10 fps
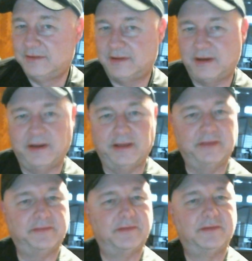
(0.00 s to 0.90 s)
there it
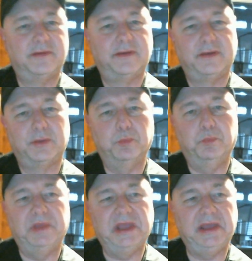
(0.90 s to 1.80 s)
is,
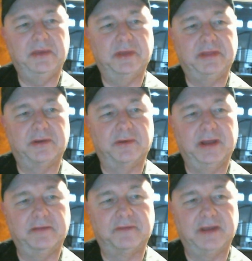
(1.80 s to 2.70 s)
B with your
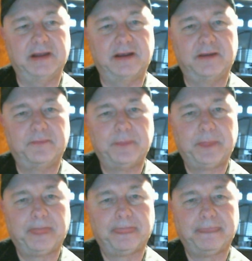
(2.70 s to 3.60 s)
ring finger,
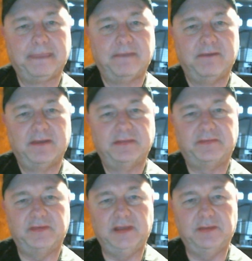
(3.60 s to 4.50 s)

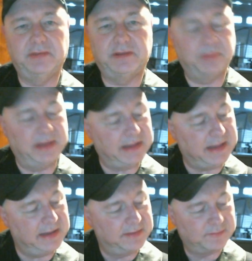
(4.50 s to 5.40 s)
C with your
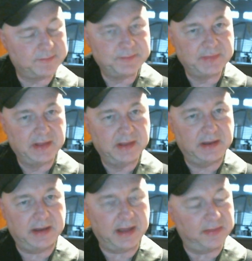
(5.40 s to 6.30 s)
pinky.
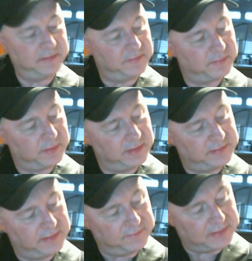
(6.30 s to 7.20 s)
Now this is where the
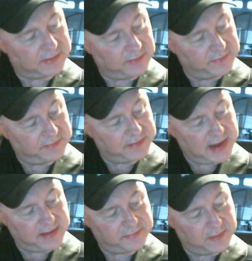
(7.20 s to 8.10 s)
shift occurs. Now it's
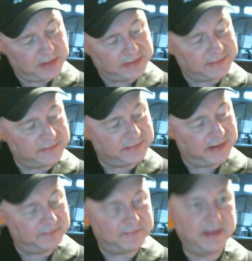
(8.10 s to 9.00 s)
not so much a
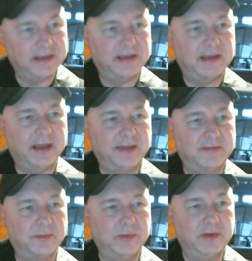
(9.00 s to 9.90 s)
shift
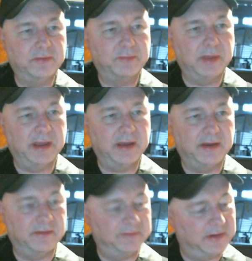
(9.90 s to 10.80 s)
as a movement
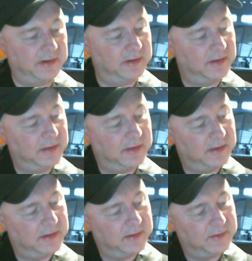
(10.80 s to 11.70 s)
of your
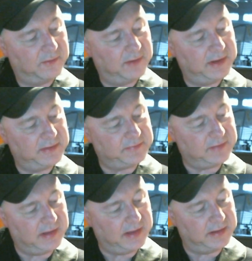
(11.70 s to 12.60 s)

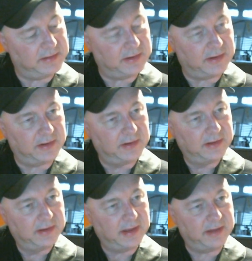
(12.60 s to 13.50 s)
wrist and
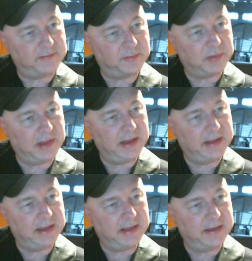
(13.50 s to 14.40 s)
as you're
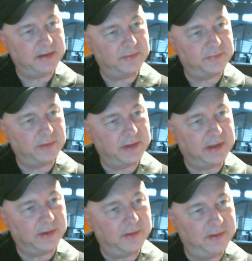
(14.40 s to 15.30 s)
playing it, you don't sort of
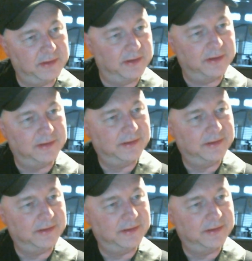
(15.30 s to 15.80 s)
go, ugh.